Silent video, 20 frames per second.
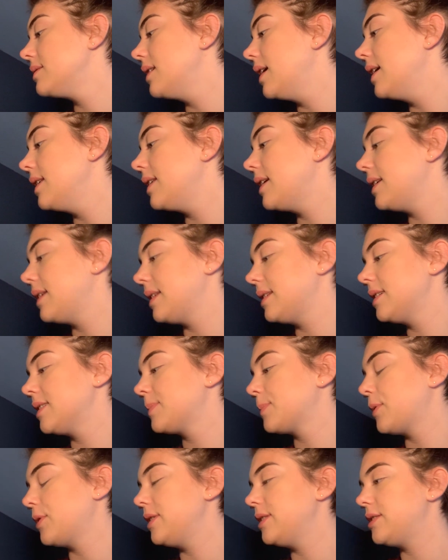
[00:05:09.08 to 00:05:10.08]
And then at this
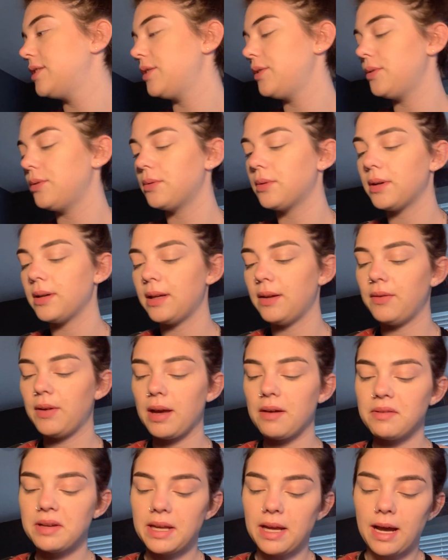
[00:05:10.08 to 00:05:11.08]
point too, if you
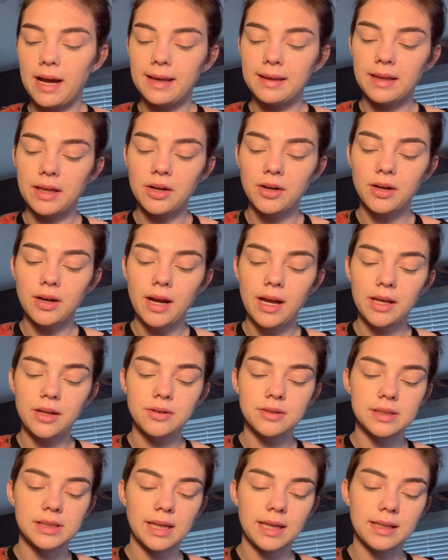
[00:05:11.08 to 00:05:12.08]
have any highlighter, I
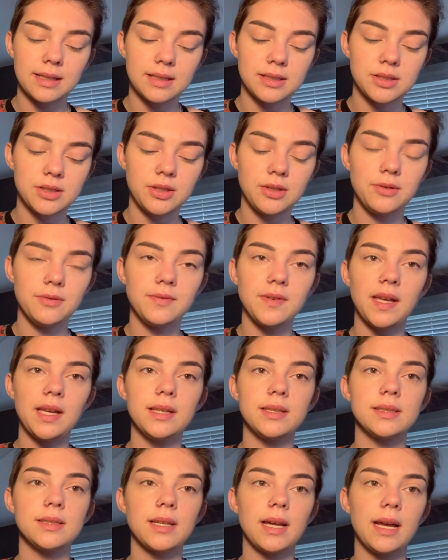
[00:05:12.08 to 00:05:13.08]
use like this Too
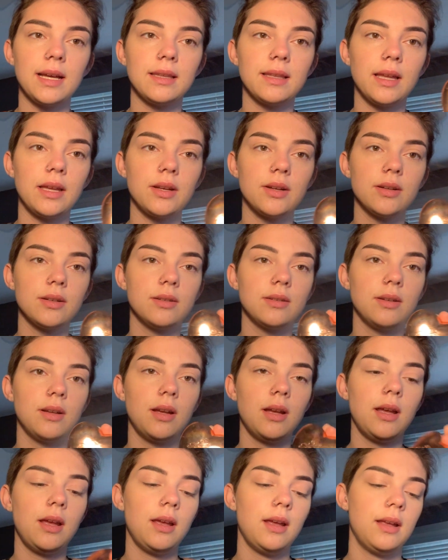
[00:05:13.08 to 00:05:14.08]
Faced highlighter
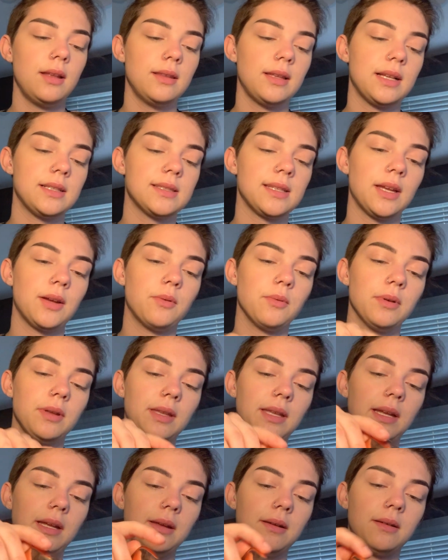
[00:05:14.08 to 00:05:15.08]
that's like
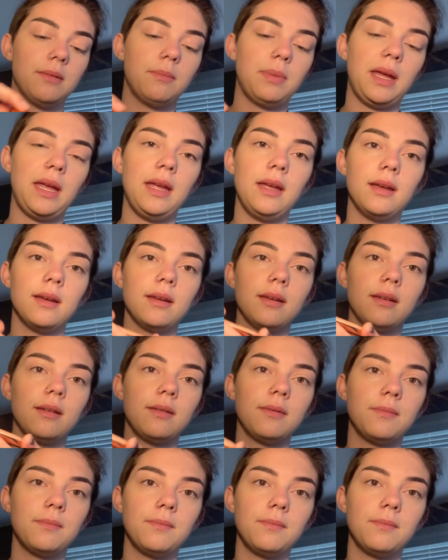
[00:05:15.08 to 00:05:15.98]
really pink.